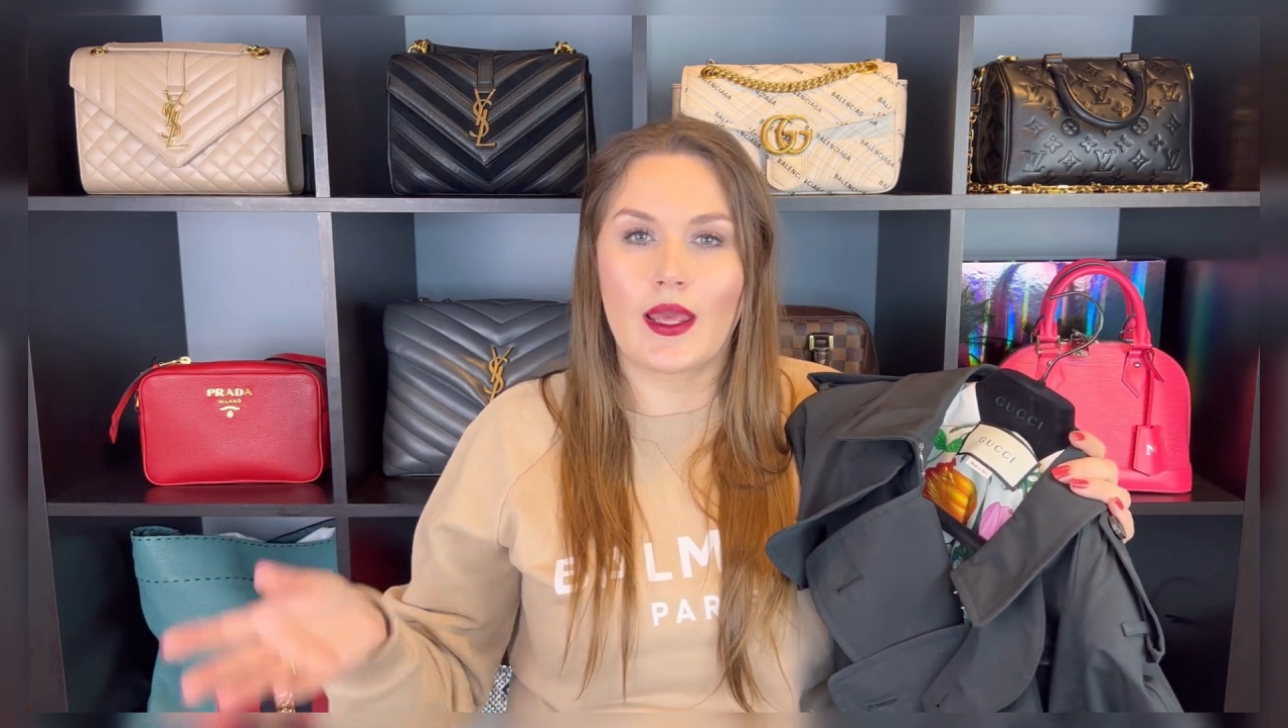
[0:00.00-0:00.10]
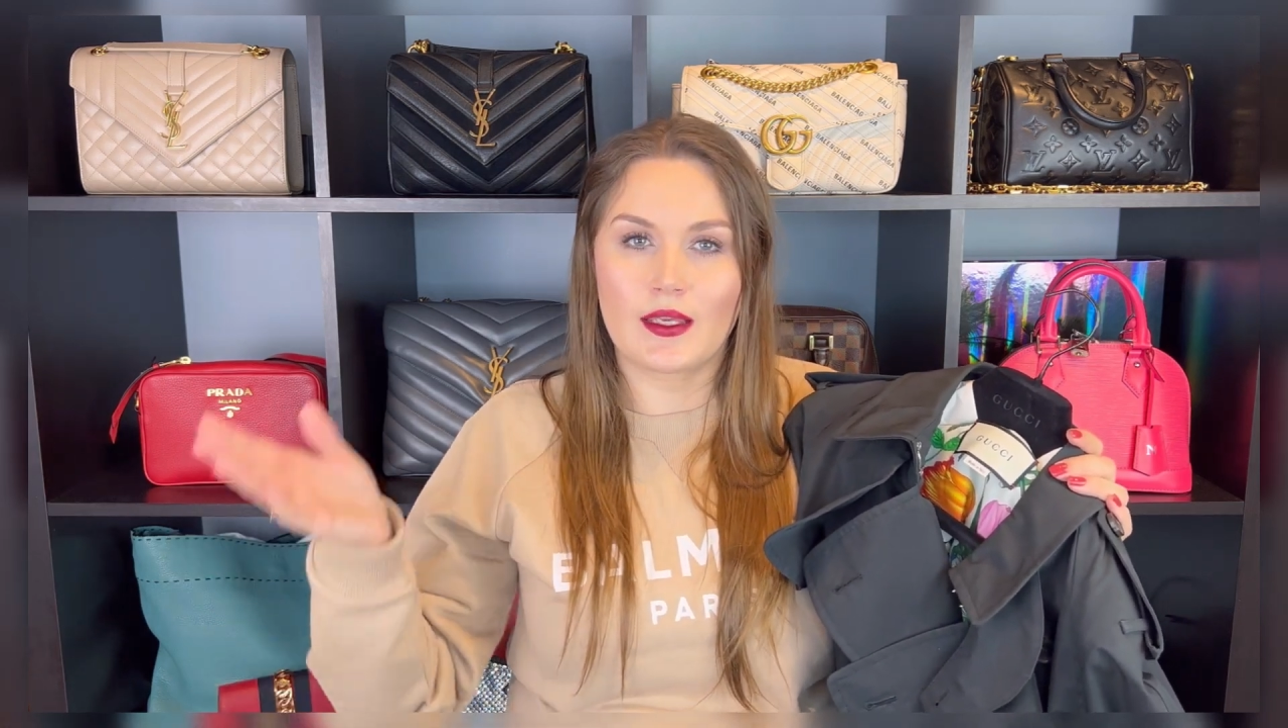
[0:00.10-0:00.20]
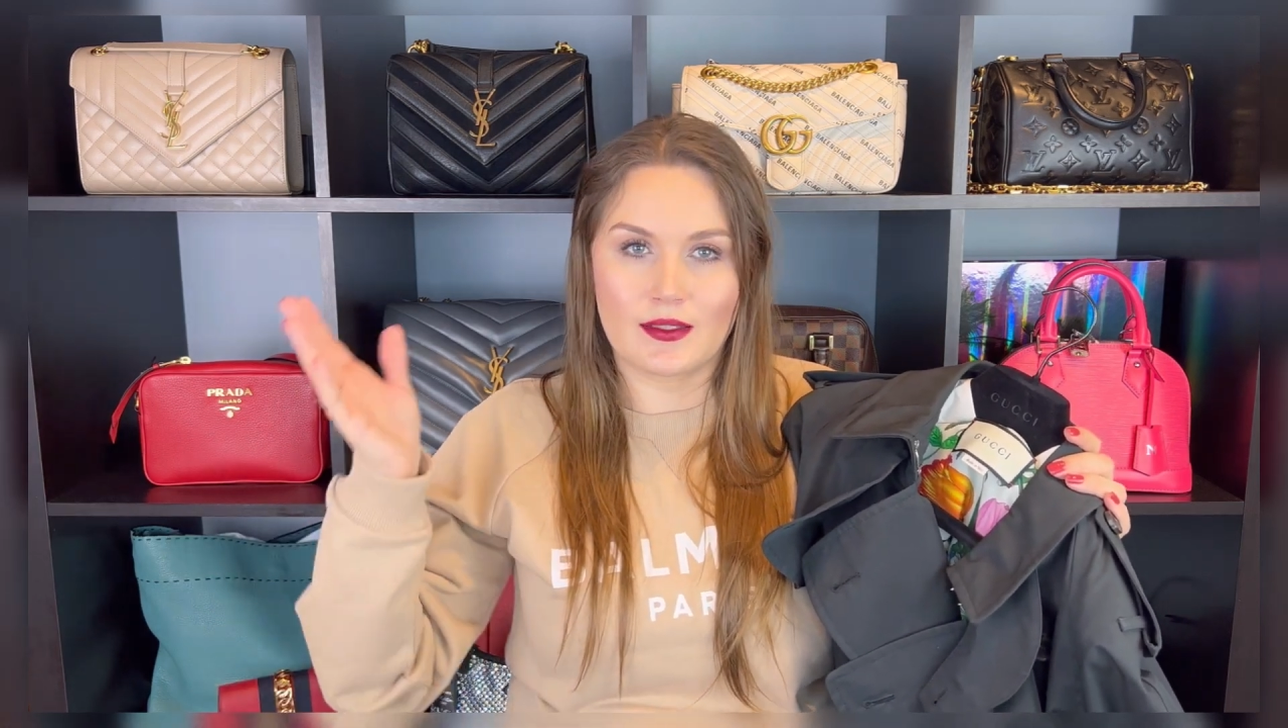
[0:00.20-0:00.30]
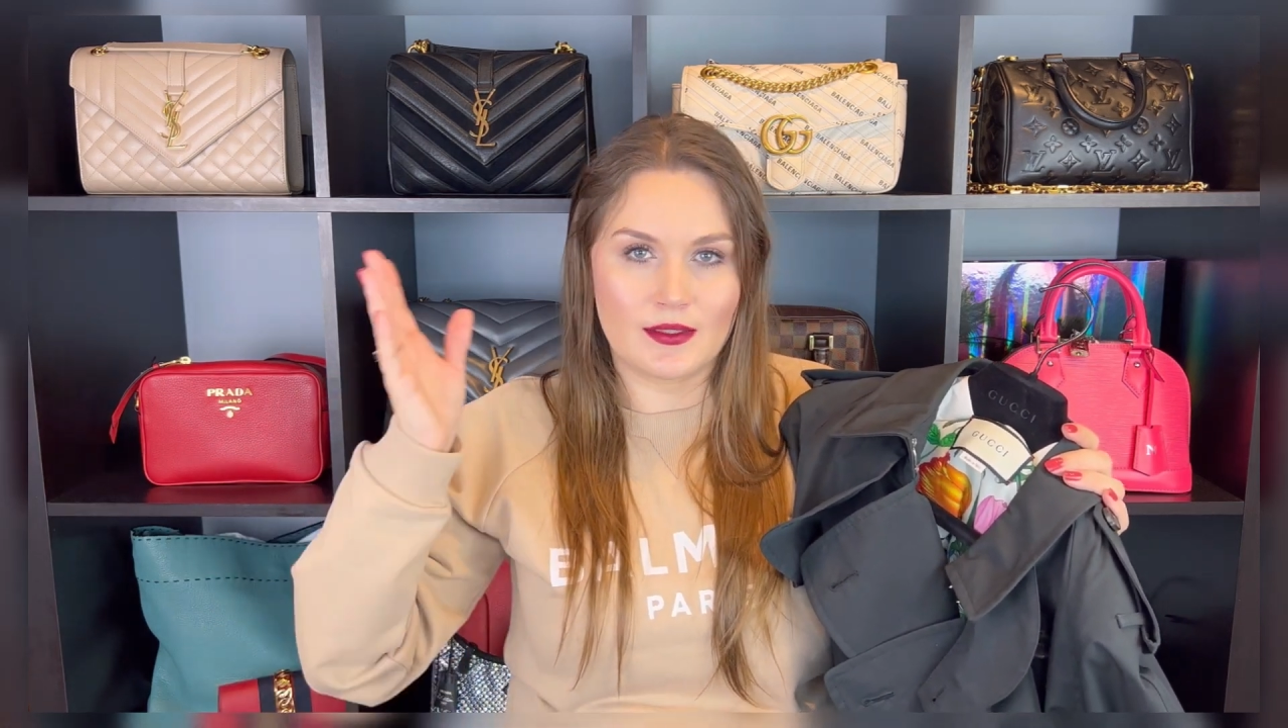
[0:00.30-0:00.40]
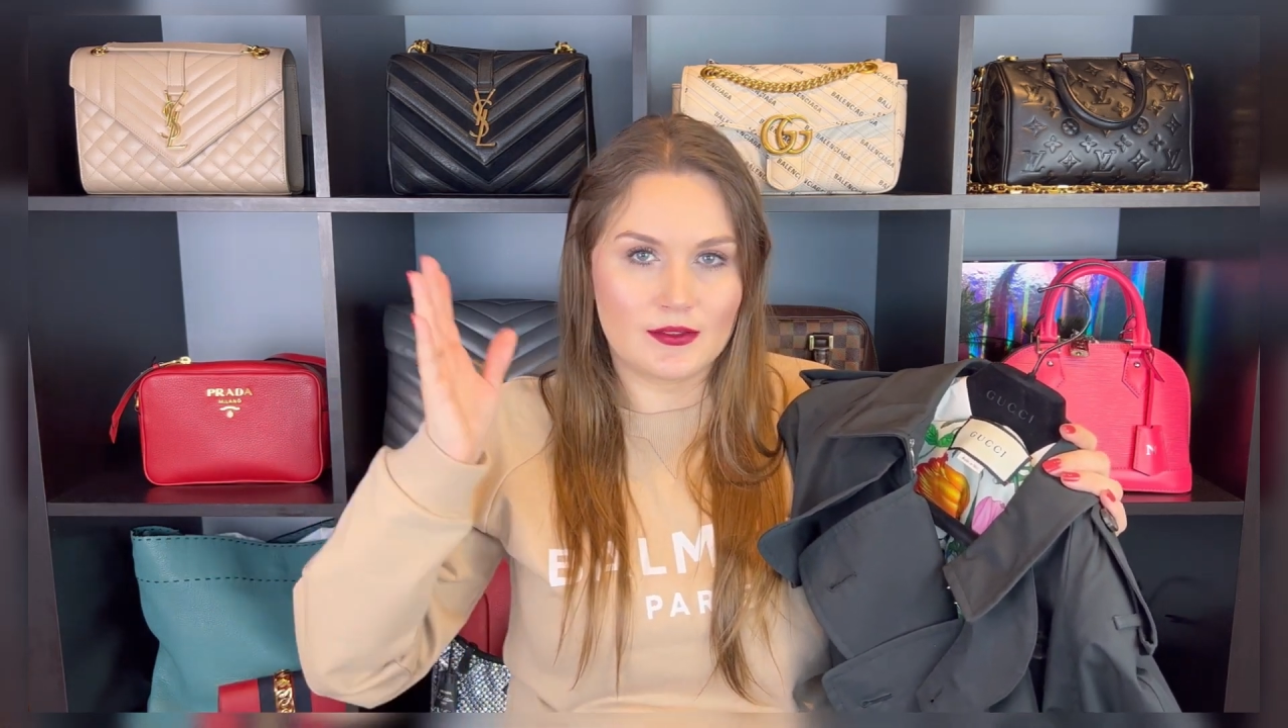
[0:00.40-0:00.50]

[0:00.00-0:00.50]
like